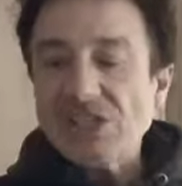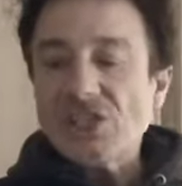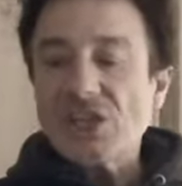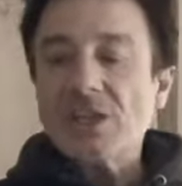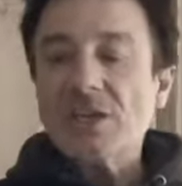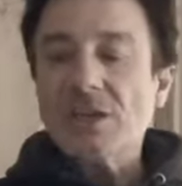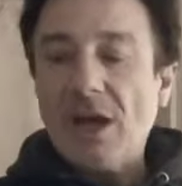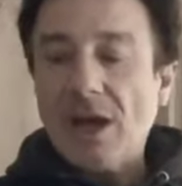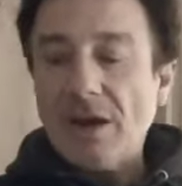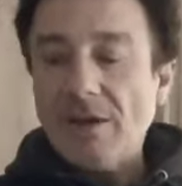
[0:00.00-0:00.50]
in
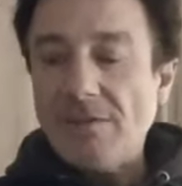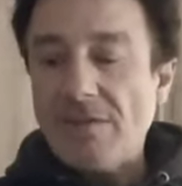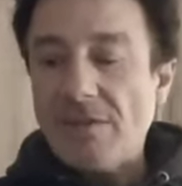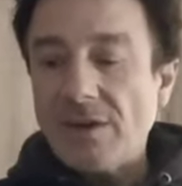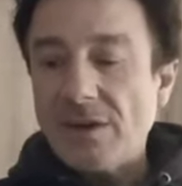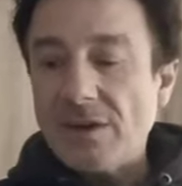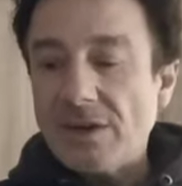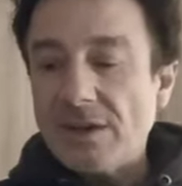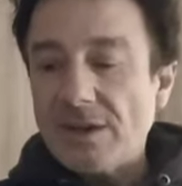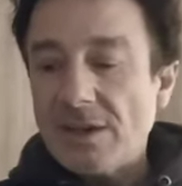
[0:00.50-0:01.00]
love
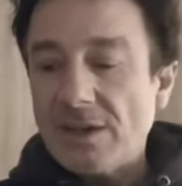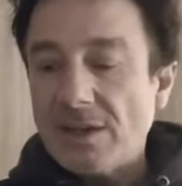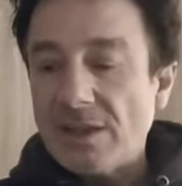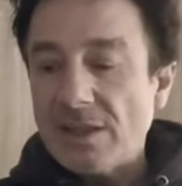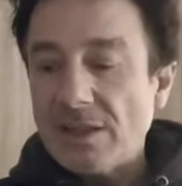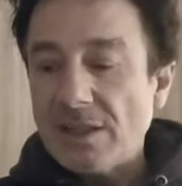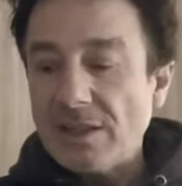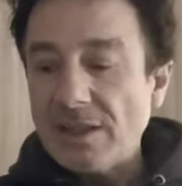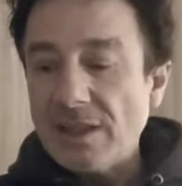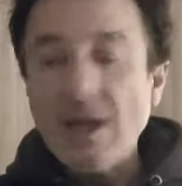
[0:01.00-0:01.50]

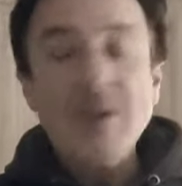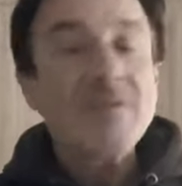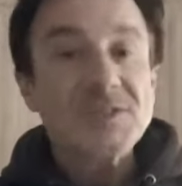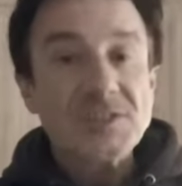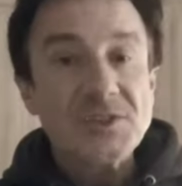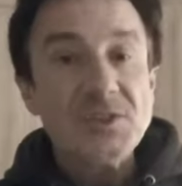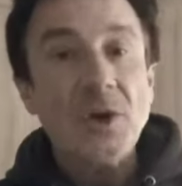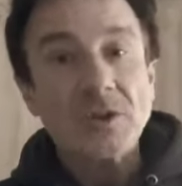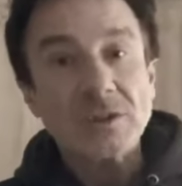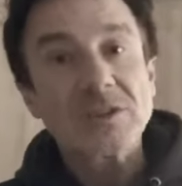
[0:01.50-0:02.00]
loves
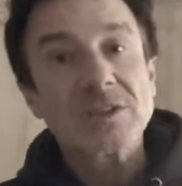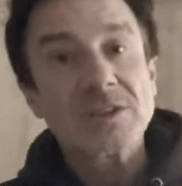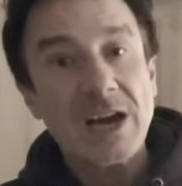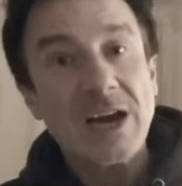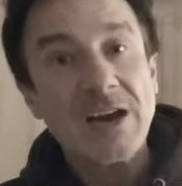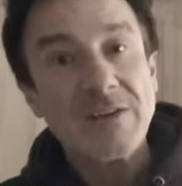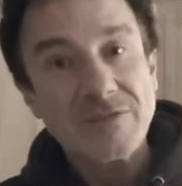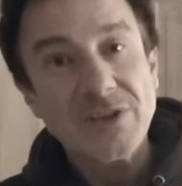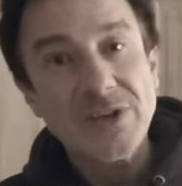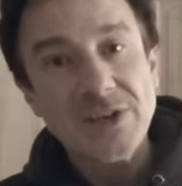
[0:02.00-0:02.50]
not to
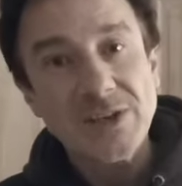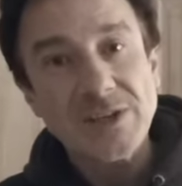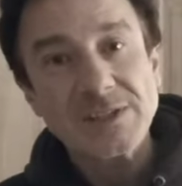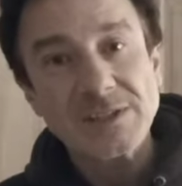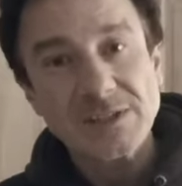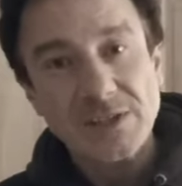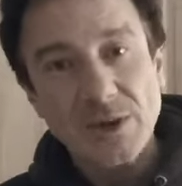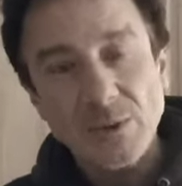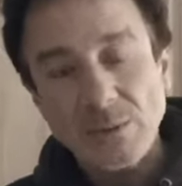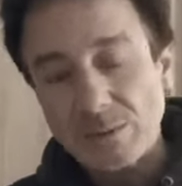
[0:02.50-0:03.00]
have years
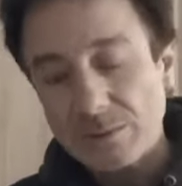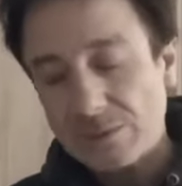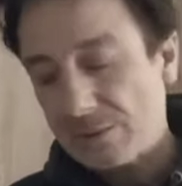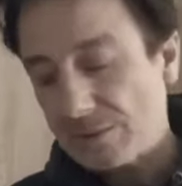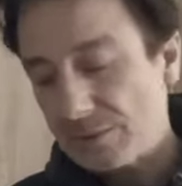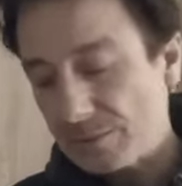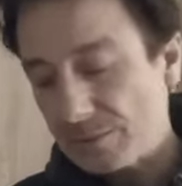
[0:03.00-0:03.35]
told.